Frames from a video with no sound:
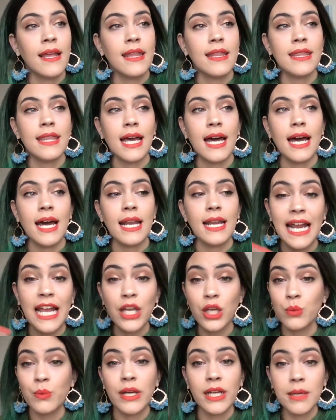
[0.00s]
that I
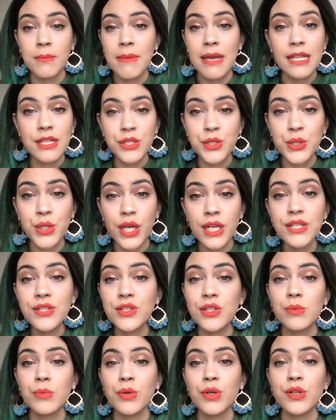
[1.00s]
could recommend to
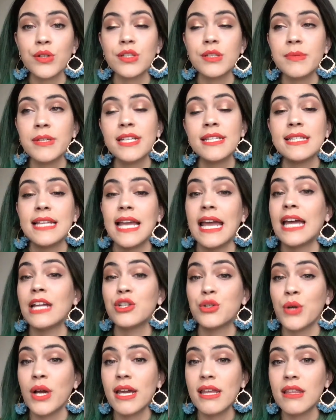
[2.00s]
customers because I had
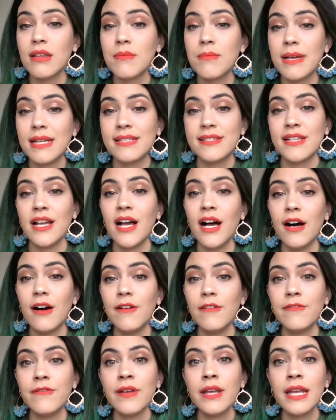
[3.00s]
tried them
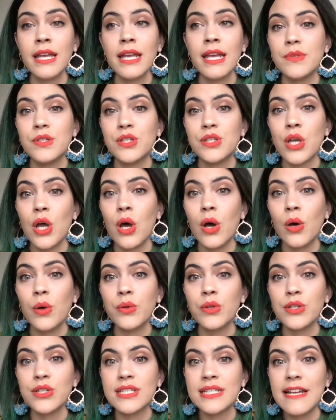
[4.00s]
myself. So
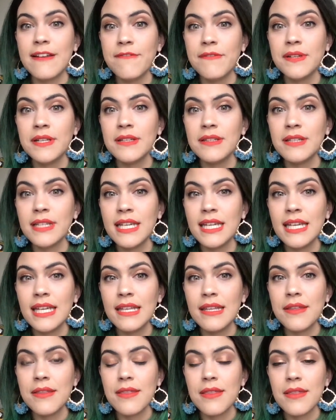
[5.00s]
there's
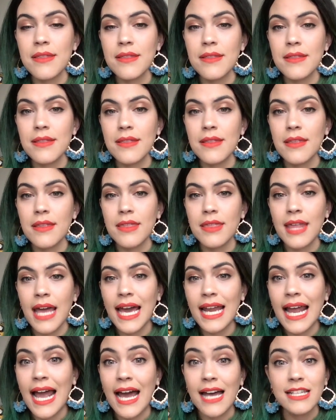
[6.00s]
definitely
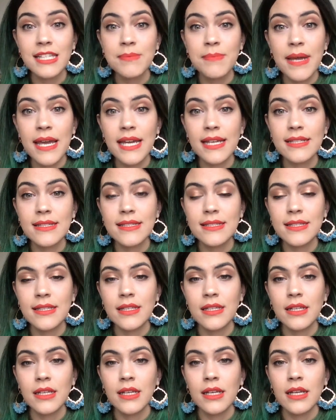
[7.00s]
that aspect
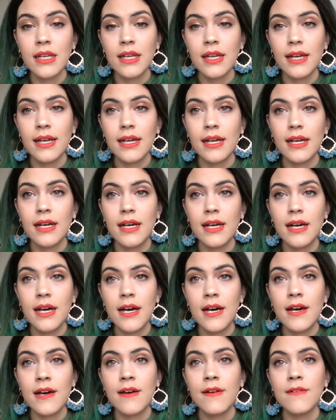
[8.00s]

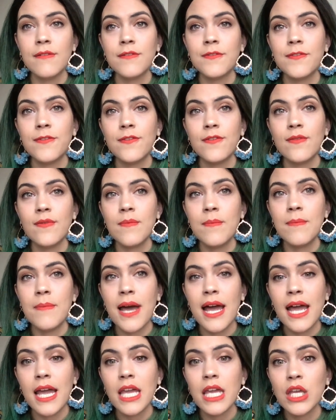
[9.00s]
of
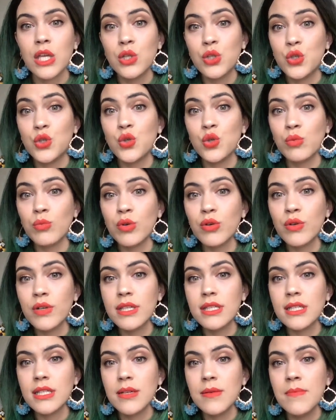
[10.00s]
my
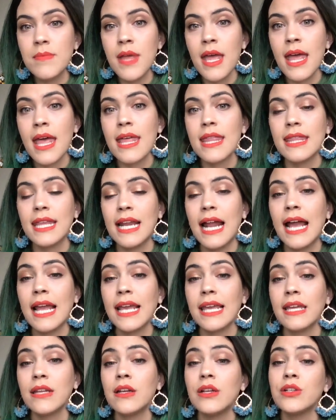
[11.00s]
consumerism that I
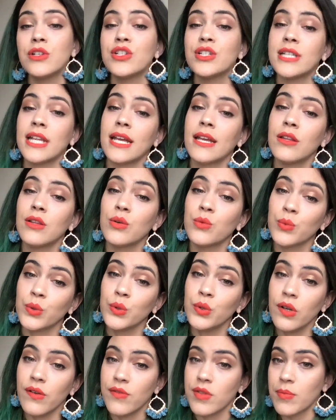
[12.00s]
can understand the
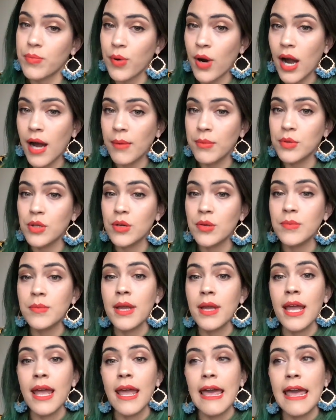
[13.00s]
root of the problem,
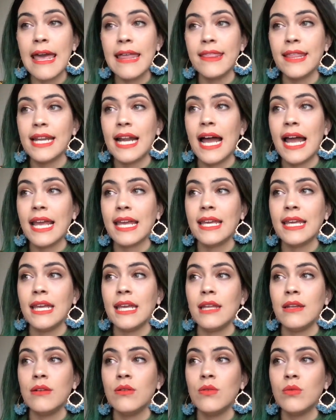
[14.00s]
and that I
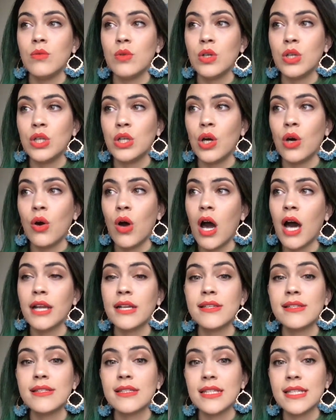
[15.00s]
can, you know,
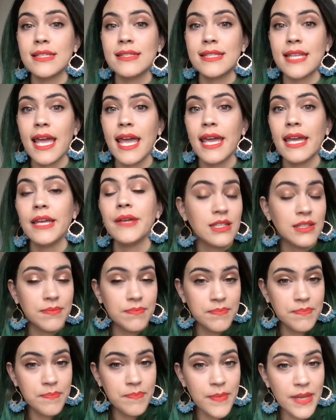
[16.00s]
honestly say
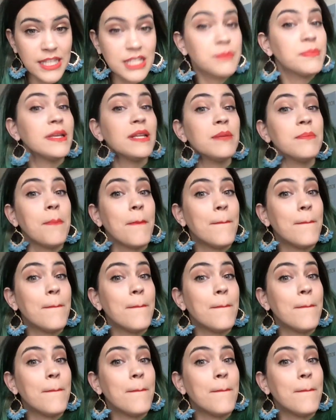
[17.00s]
it's been